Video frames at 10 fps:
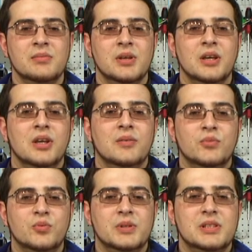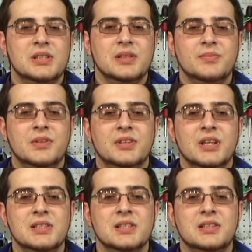
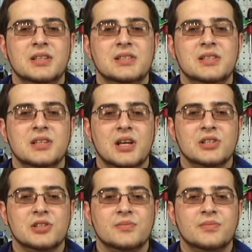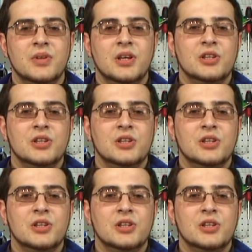UPC1230H.